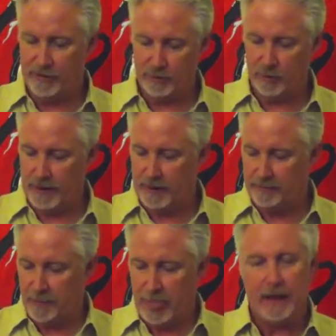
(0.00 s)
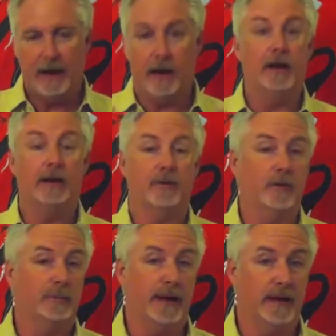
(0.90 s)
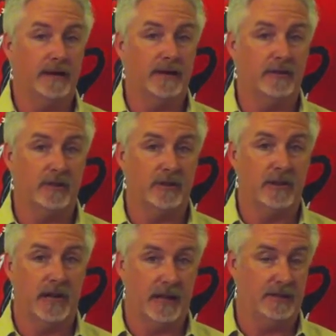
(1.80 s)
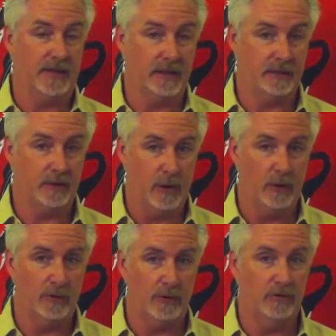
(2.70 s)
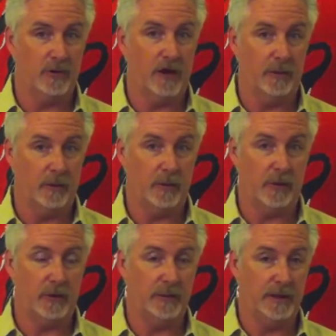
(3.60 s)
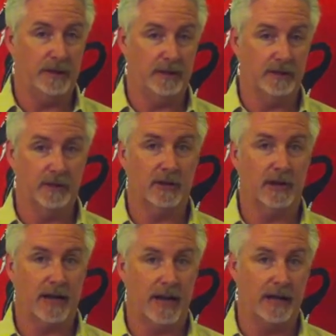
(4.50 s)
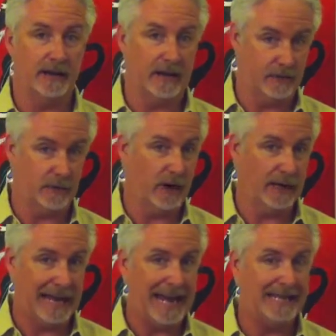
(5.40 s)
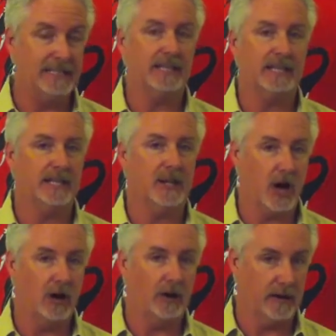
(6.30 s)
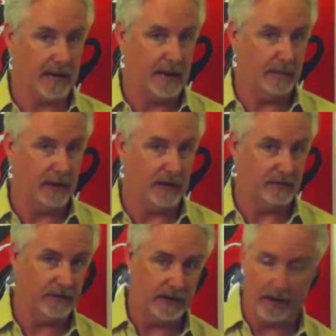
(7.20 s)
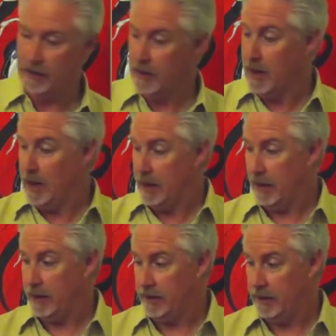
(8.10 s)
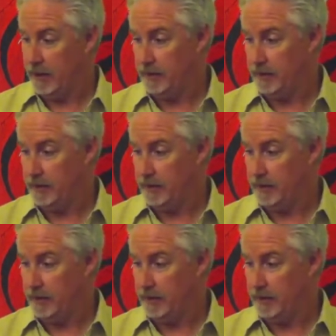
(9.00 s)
this week, and if you were paying attention at the intro, you saw that we're going to be looking at and trying $18 Cabernets today. And